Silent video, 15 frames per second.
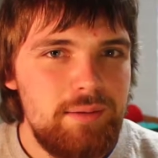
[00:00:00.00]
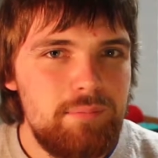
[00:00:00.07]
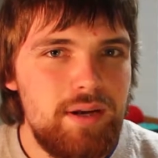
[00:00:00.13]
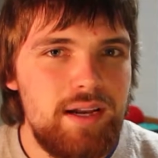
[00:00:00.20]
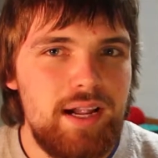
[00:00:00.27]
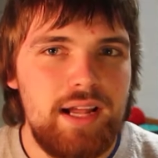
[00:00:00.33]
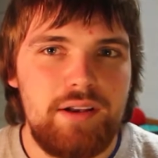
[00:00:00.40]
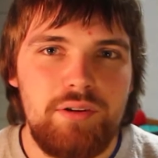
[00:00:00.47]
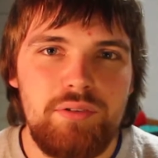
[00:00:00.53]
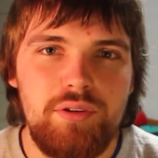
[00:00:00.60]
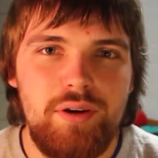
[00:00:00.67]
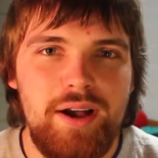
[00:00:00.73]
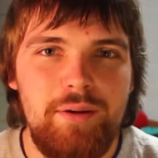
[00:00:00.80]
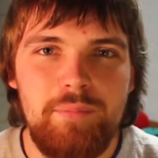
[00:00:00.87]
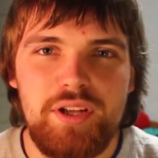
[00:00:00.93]
but I don't
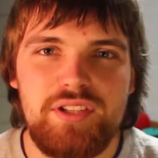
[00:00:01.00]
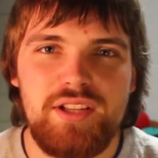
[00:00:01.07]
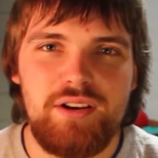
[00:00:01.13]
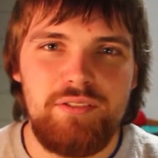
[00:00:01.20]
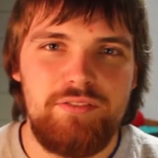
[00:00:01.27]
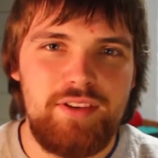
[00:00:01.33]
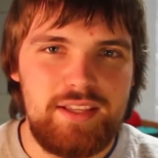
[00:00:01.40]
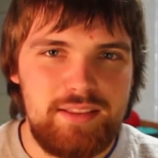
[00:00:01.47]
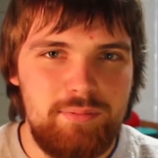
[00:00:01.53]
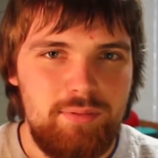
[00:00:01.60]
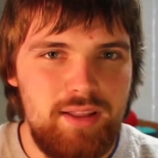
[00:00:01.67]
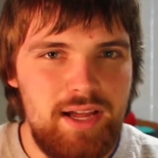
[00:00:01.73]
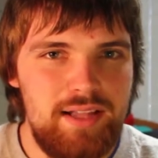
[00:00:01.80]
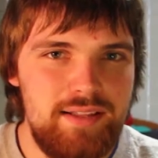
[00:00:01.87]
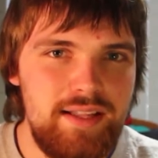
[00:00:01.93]
know how much that'll affect the
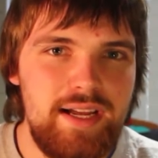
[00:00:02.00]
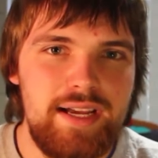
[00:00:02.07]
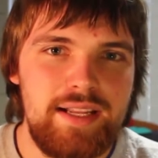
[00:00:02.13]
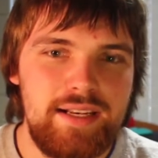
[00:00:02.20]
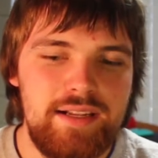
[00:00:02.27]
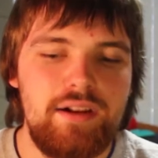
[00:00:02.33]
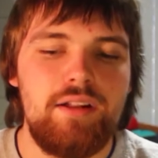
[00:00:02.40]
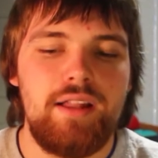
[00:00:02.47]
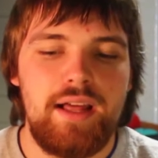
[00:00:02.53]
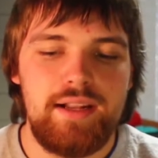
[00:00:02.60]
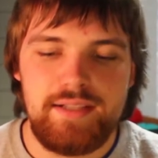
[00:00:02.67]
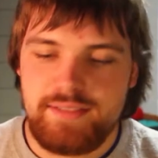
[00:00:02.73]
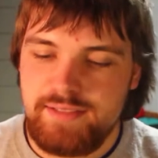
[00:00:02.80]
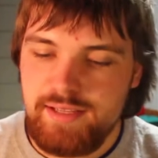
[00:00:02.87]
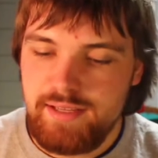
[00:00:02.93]
plot line, in all
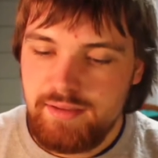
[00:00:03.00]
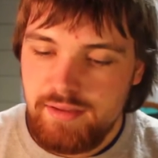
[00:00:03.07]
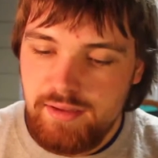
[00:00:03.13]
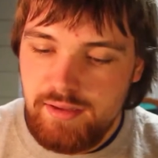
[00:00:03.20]
honesty.